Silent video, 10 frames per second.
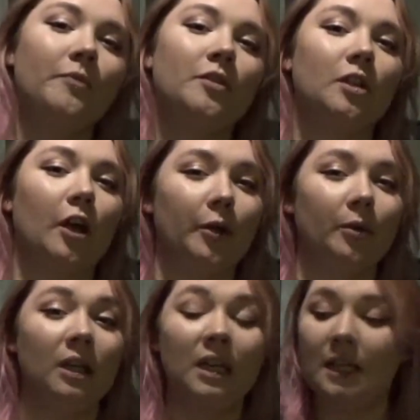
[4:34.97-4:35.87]
So
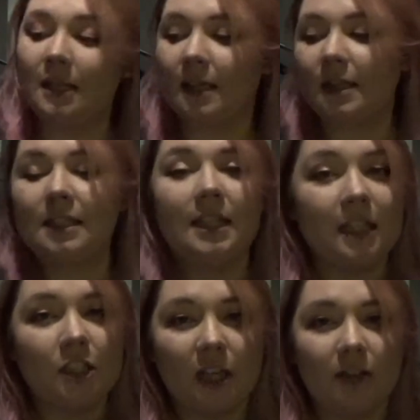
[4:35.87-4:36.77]
they're the
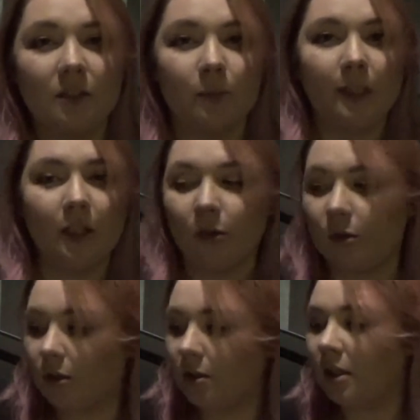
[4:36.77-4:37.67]
teething gels that we
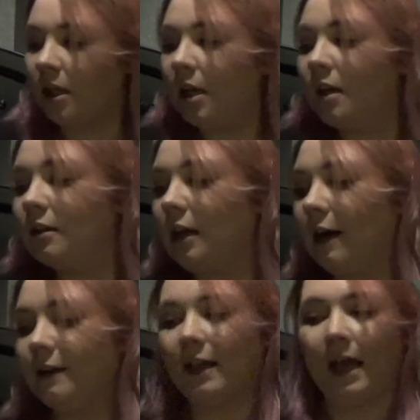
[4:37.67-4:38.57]
use,
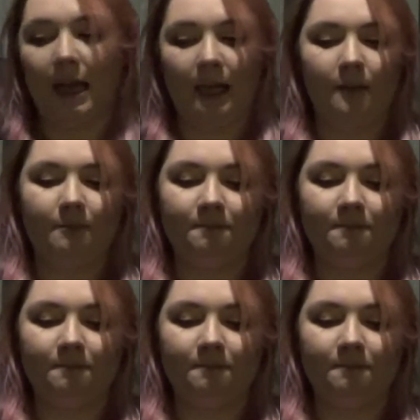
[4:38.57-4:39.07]
and then